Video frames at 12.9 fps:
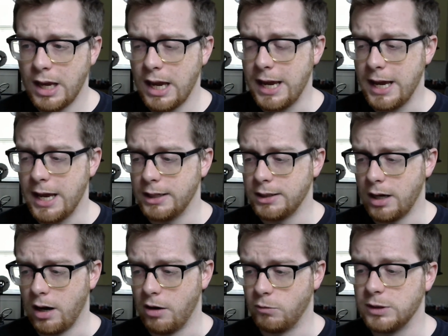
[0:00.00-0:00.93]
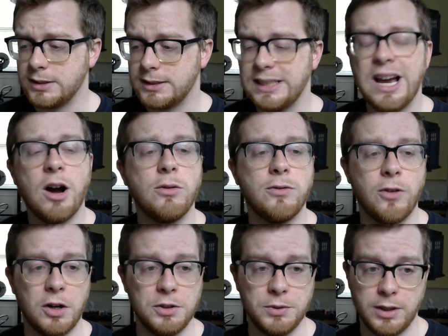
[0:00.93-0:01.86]
and um, we'll see how
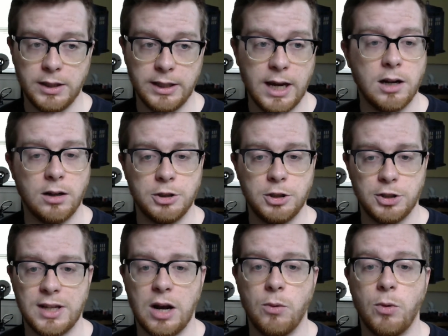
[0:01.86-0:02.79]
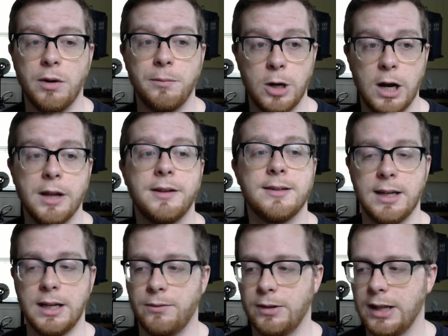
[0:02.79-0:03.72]
far you can get on just that one breath
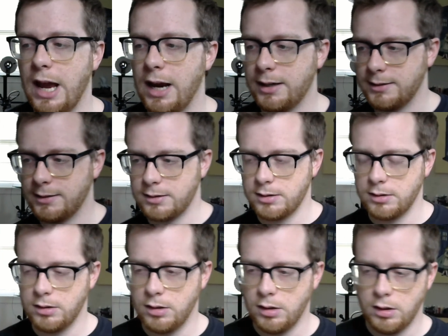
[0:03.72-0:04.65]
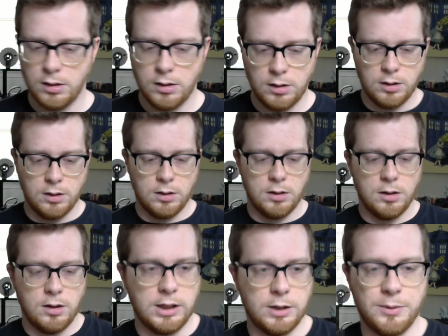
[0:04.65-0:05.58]
staying relaxed.
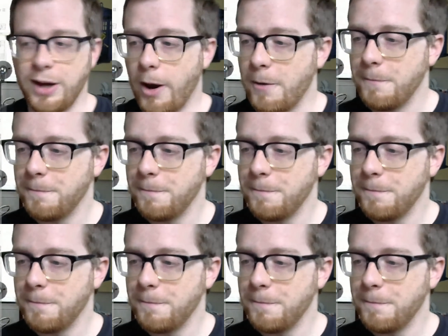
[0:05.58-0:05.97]
Here we go.